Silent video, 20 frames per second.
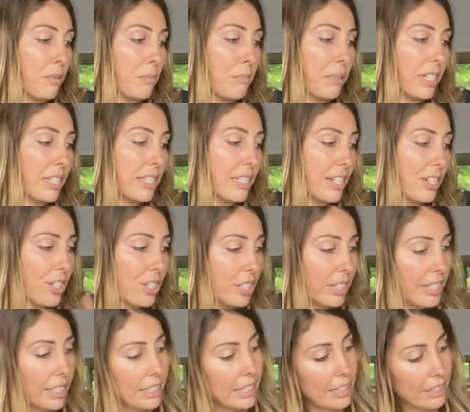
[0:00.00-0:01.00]
But
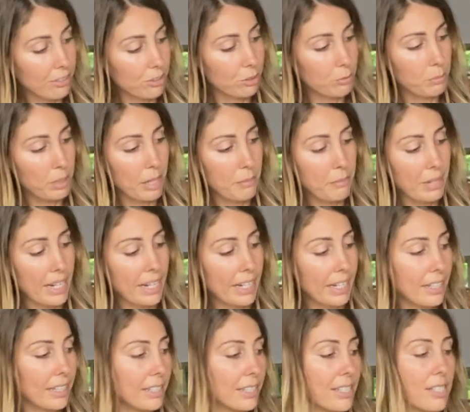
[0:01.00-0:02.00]
essentially they're all my
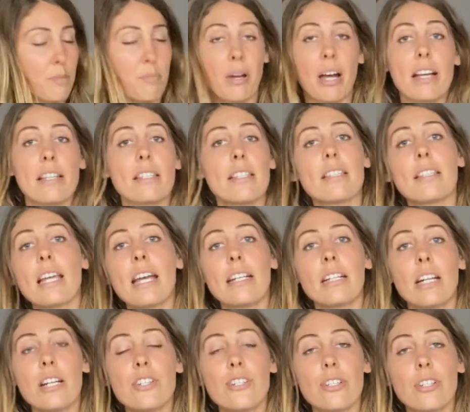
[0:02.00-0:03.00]
main spices, and
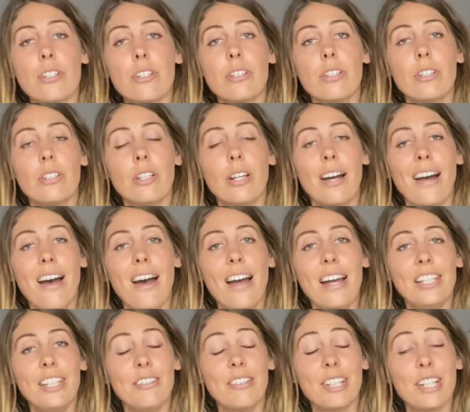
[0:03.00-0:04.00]
I do
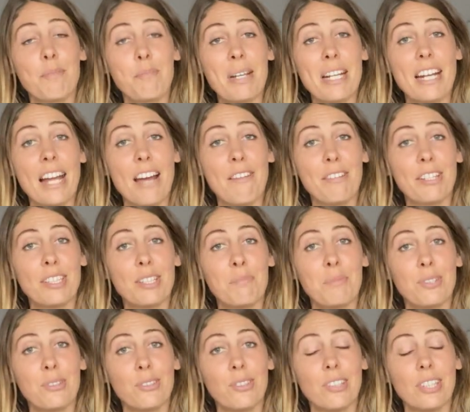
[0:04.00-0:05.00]
highly recommend having them
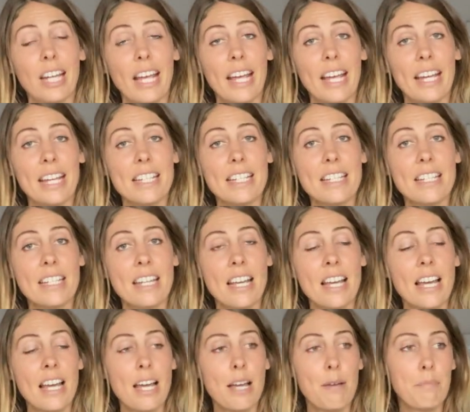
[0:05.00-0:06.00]
all on hand,
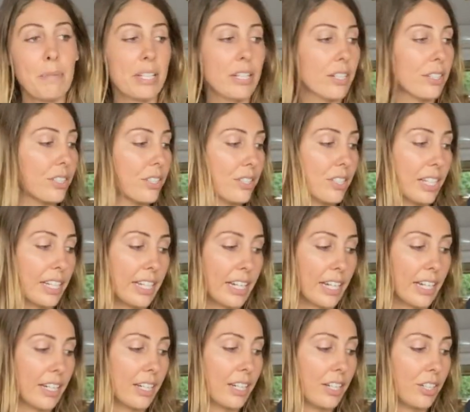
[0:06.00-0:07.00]
because
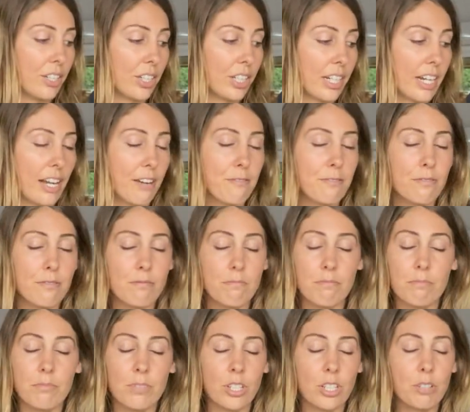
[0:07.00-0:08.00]
again, you
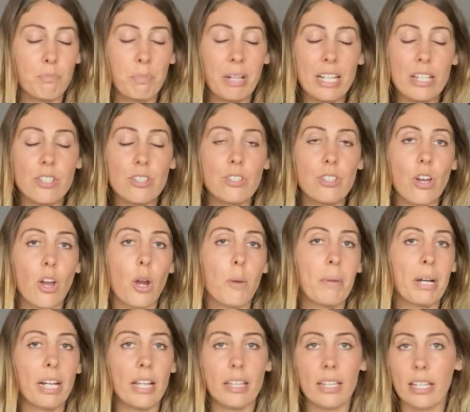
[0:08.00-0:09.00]
can make so
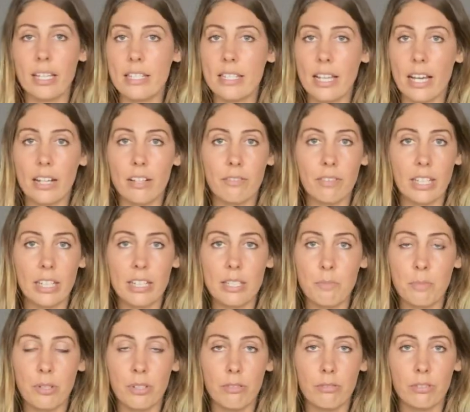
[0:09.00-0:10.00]
many things out of these
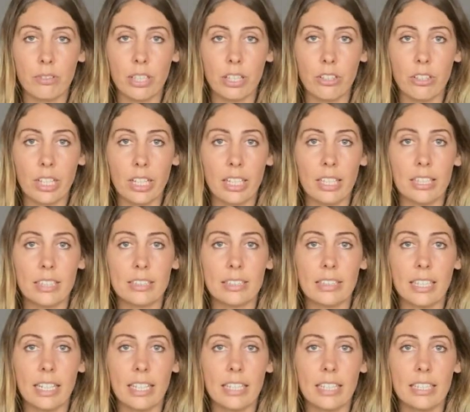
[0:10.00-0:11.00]
beautiful ingredients,
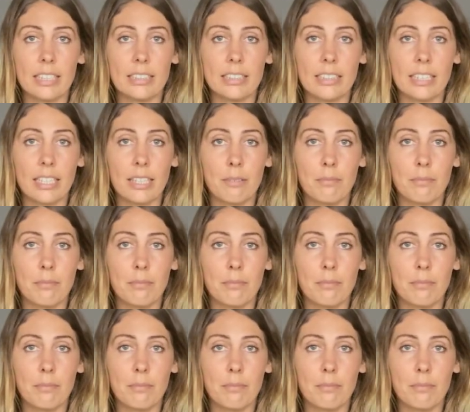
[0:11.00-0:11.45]
and it's